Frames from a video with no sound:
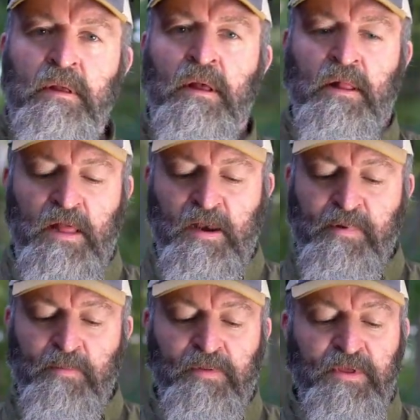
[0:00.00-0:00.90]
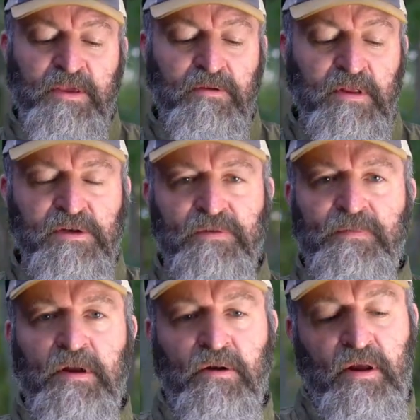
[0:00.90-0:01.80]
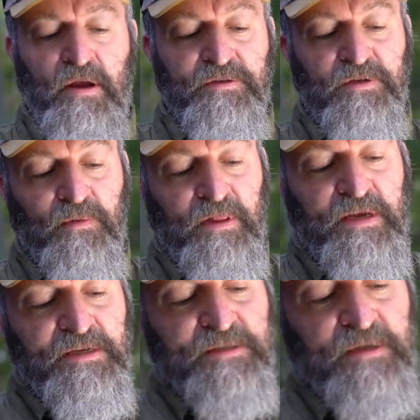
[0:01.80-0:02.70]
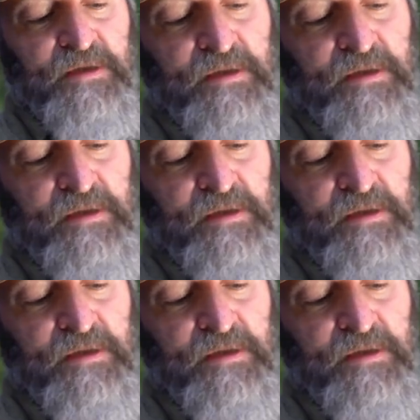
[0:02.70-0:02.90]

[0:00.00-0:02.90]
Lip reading: A lot of people think you need your fingernail to release